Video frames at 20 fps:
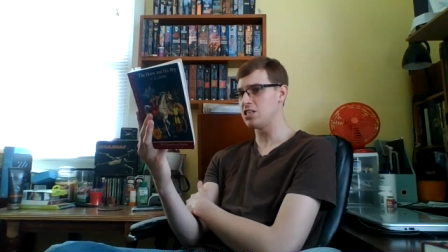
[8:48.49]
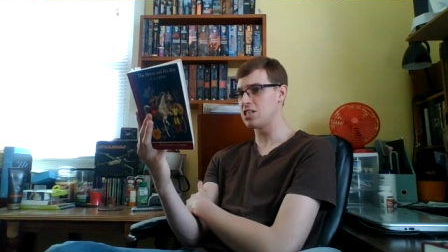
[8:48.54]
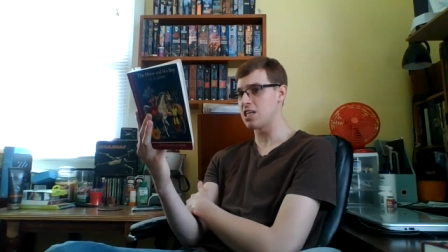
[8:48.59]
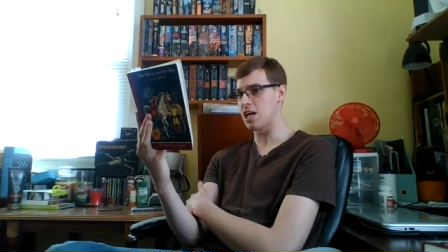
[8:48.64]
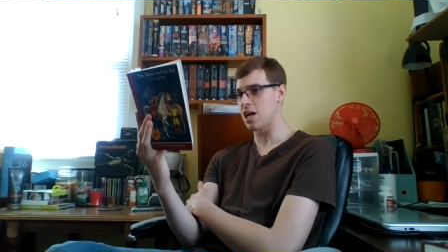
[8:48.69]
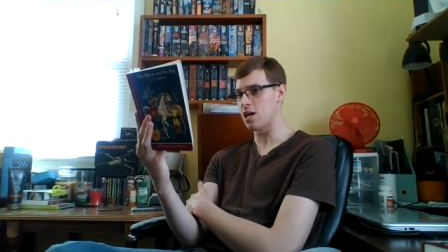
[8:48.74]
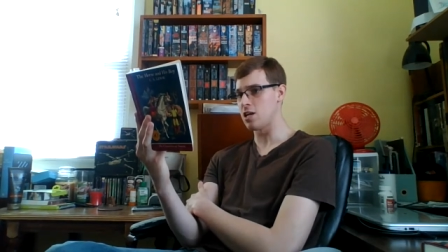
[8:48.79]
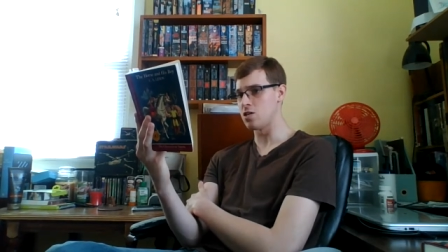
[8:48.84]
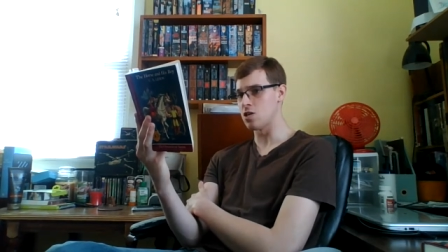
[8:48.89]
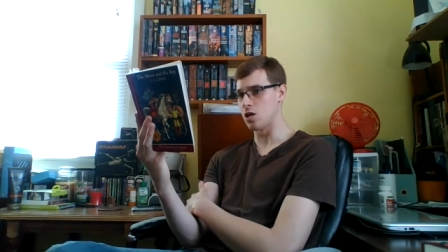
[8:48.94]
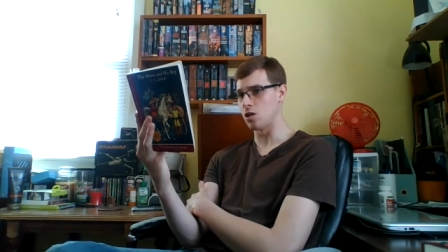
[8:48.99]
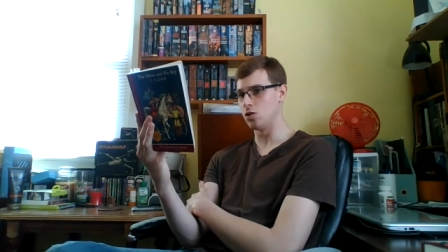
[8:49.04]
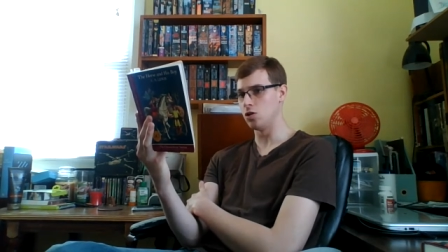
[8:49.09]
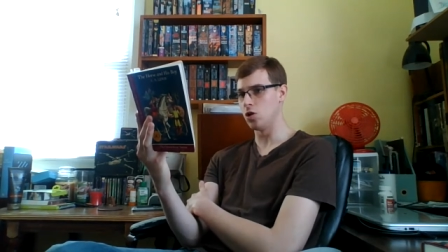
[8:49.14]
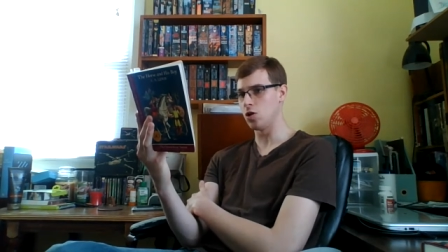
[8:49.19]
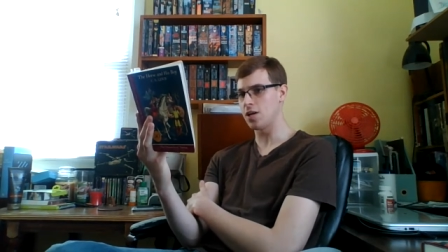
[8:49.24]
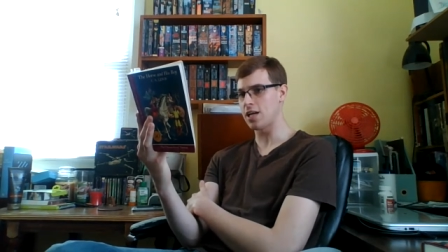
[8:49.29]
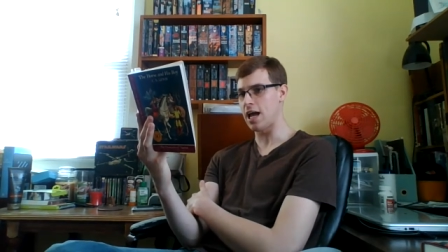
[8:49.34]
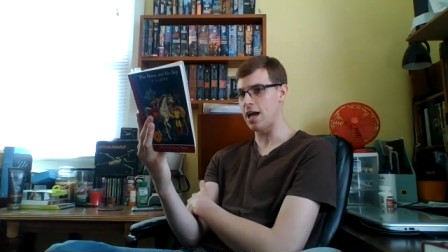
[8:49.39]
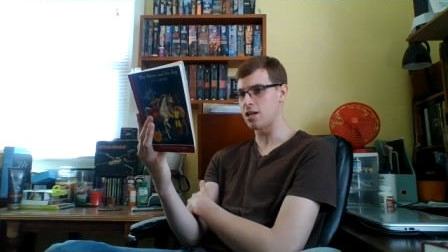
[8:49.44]
dared not
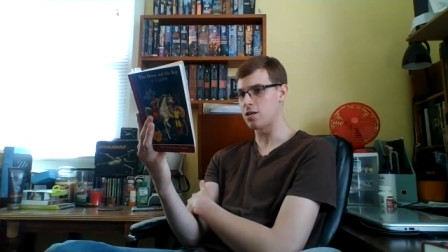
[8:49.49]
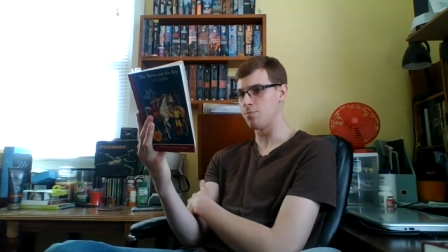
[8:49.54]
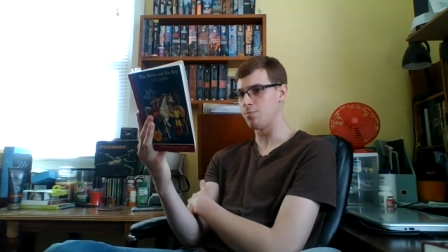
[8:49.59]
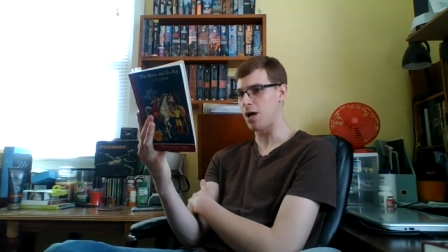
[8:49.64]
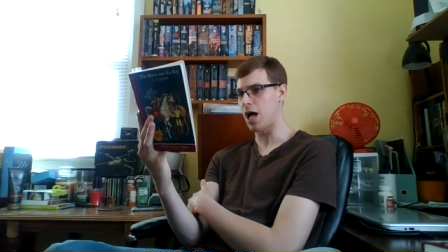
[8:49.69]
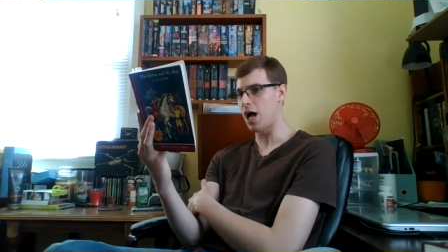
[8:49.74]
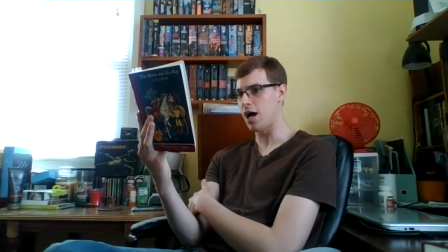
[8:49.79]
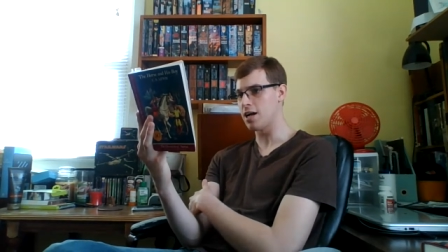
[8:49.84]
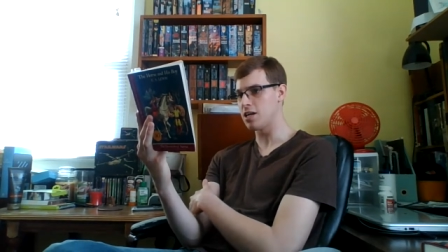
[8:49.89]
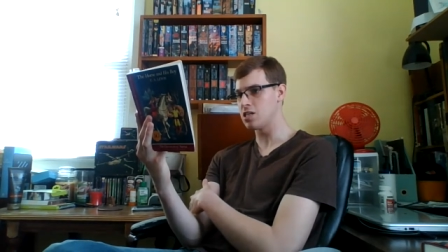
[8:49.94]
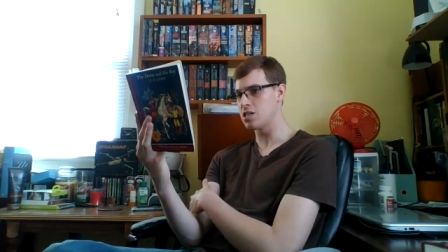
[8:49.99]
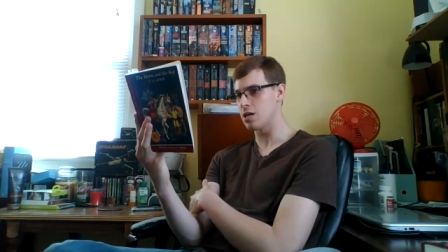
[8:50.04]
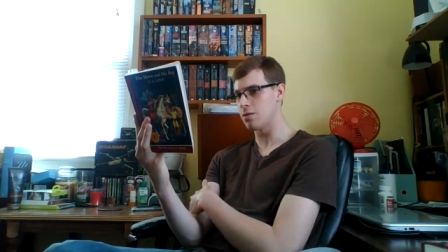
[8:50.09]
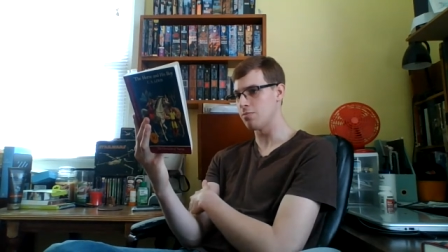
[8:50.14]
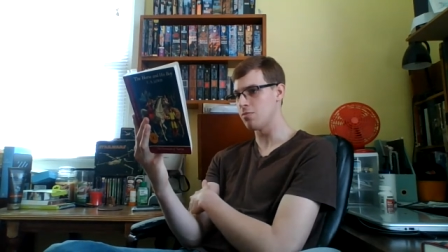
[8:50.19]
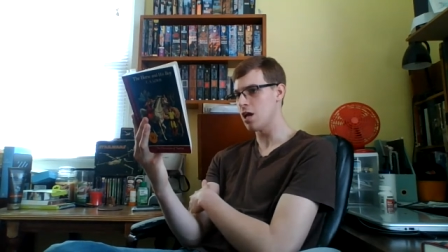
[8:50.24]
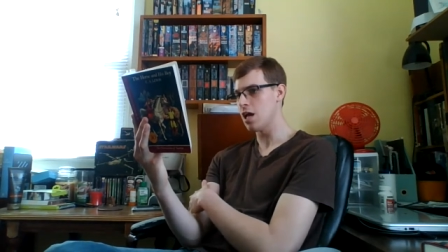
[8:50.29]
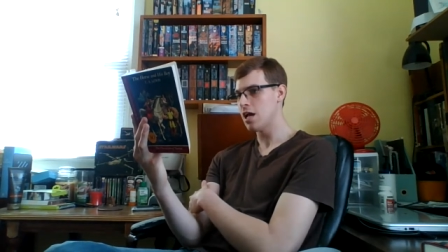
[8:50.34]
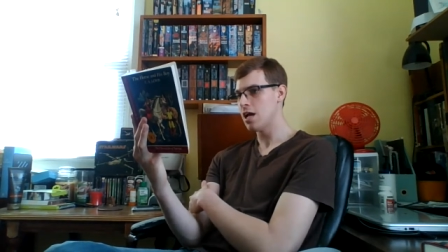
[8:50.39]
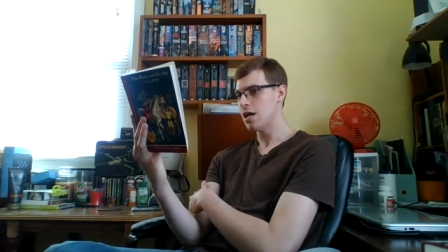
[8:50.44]
look at and behind him.